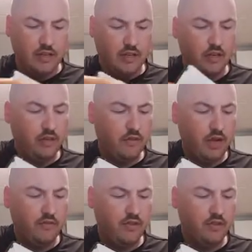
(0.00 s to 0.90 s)
Here you
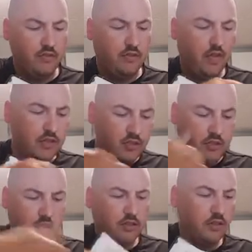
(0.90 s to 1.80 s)
have the
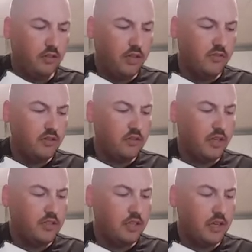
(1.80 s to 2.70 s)
introduction to the New Living
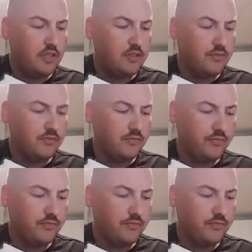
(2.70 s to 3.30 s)
Translation.